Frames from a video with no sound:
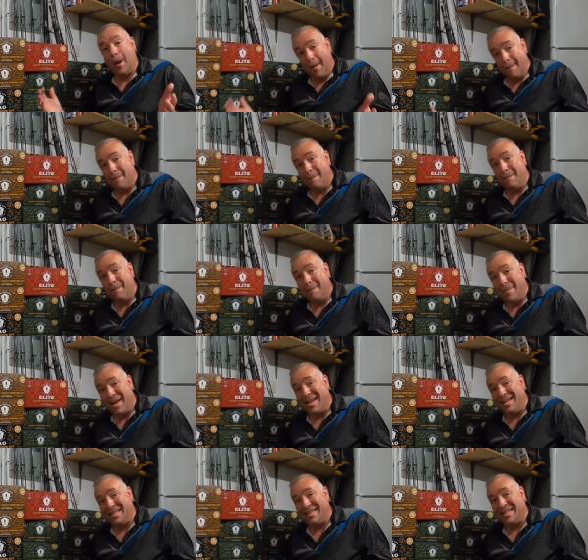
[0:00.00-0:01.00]

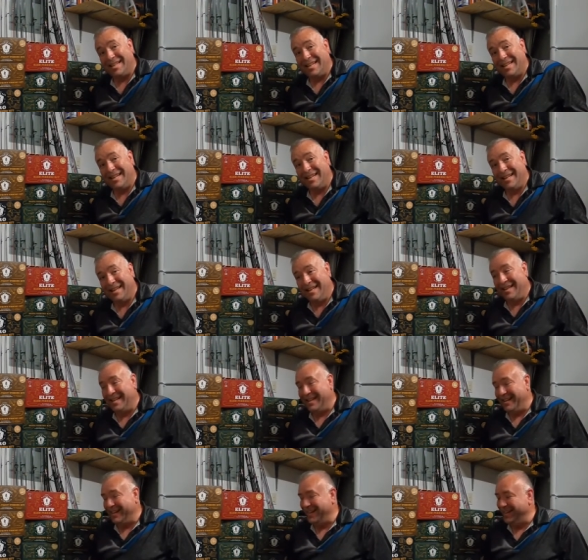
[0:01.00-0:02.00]
Amazing.
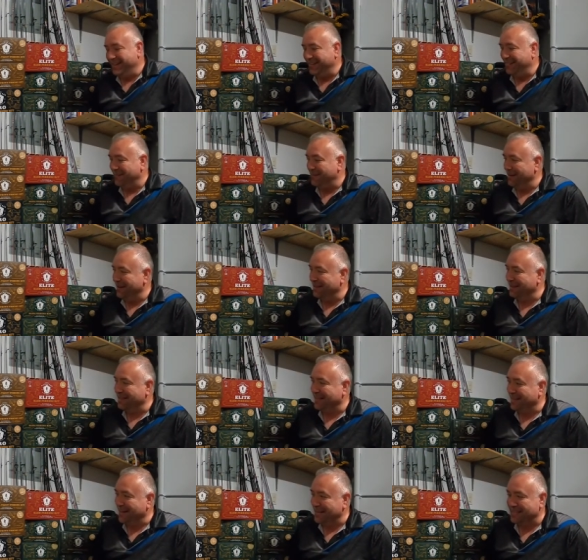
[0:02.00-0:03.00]
What else
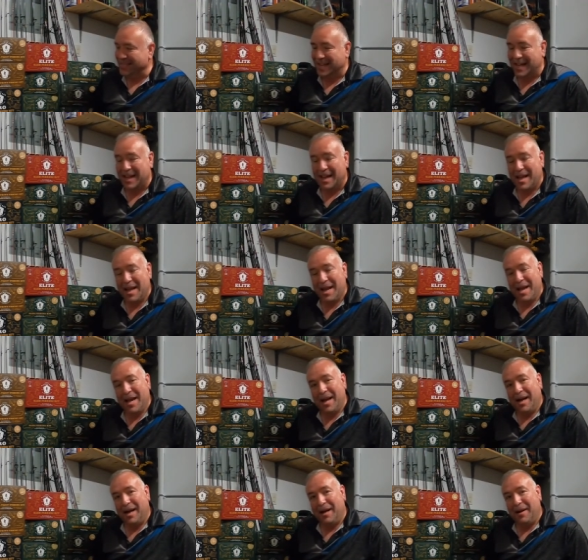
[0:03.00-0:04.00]
can I say?
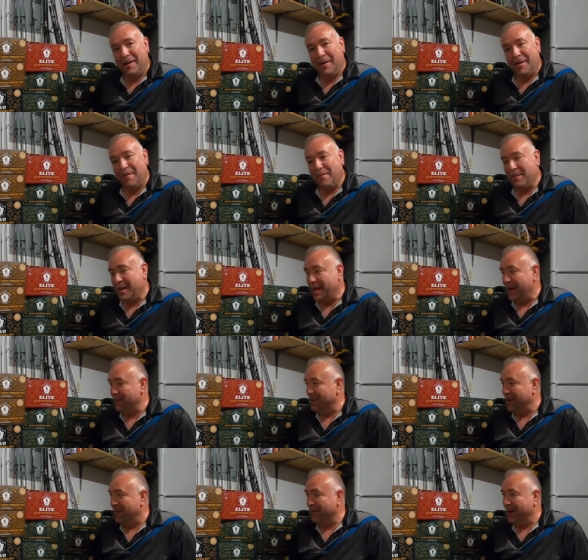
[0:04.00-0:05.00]
Yeah,
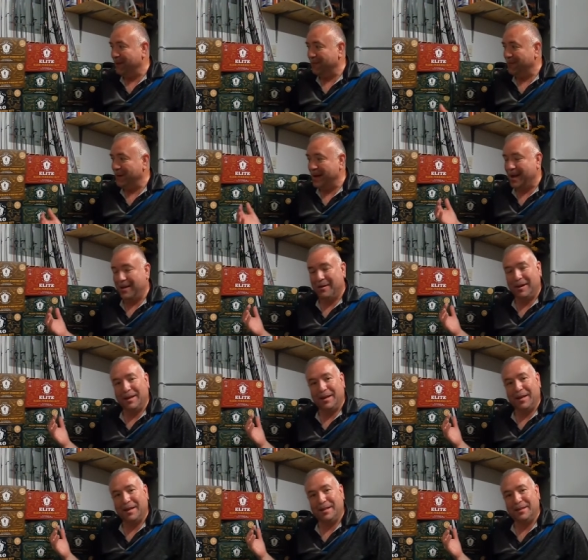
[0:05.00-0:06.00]
my wife went out
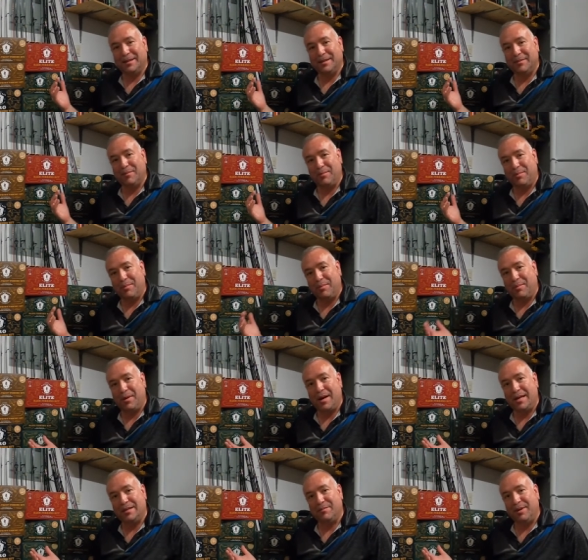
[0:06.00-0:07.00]
and
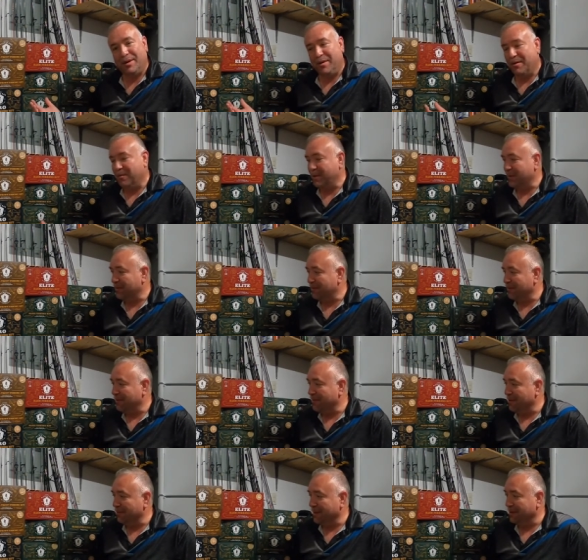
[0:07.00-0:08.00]
surprised me here with.
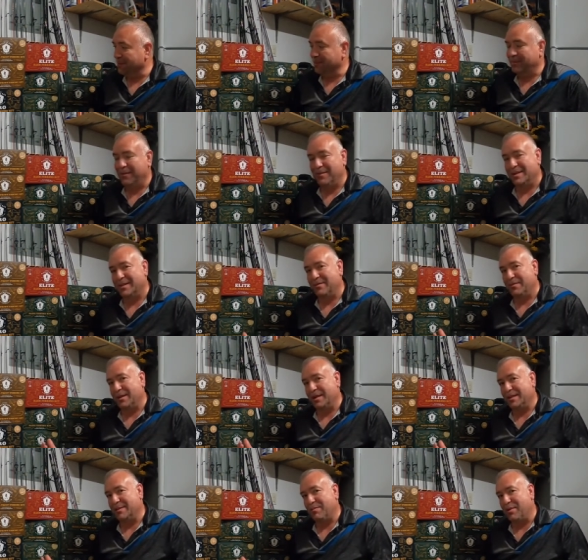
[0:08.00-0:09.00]
Well, it wasn't really
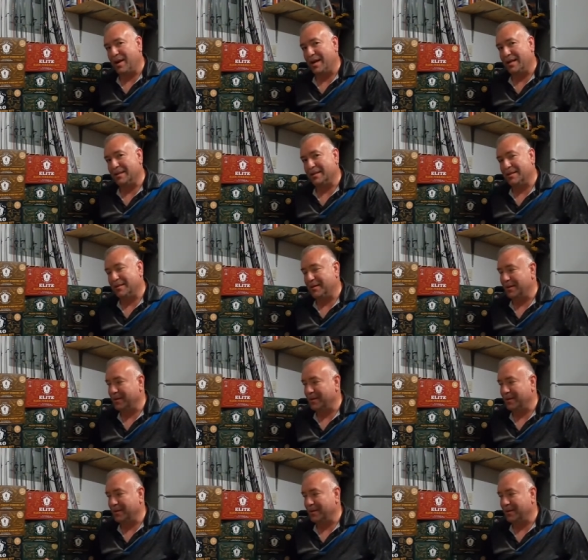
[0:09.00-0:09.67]
a surprise.